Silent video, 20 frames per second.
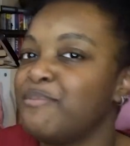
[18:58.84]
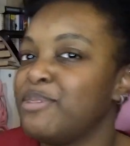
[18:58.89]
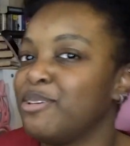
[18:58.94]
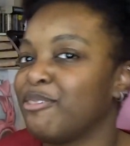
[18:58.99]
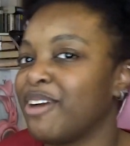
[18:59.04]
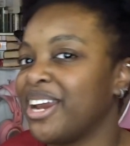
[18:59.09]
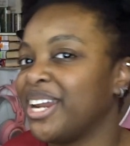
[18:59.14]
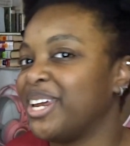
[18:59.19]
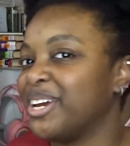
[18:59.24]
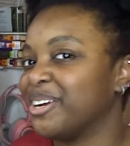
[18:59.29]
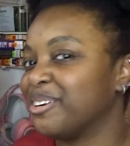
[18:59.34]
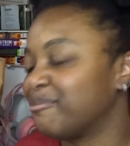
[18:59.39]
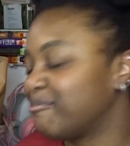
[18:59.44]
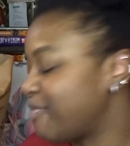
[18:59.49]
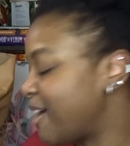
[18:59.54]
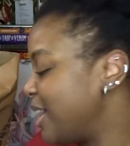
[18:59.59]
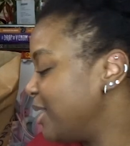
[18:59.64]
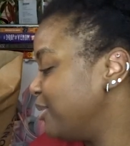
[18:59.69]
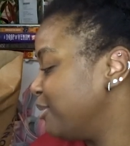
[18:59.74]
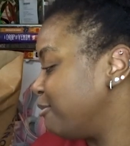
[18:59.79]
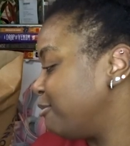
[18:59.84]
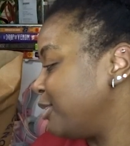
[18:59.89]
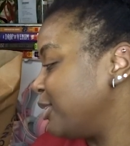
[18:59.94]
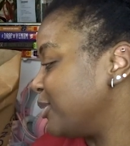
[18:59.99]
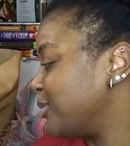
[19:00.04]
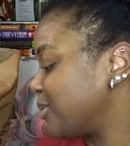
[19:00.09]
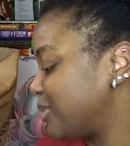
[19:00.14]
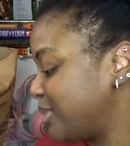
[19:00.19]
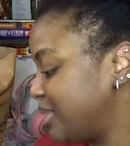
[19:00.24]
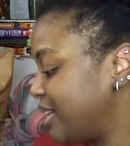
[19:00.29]
me right here, right in the
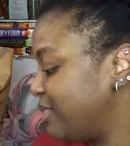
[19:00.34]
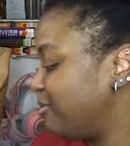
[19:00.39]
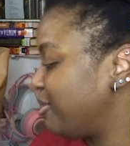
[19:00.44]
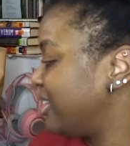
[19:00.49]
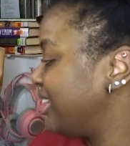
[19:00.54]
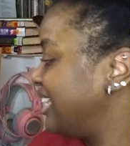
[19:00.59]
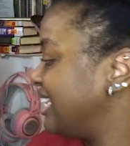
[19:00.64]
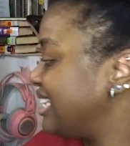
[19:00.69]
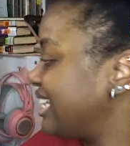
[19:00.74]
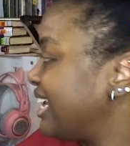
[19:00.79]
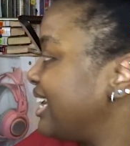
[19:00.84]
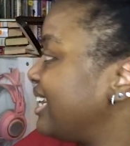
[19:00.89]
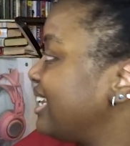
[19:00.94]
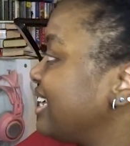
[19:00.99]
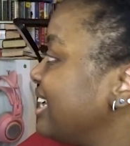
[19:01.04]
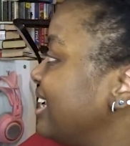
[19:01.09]
feels. It really did.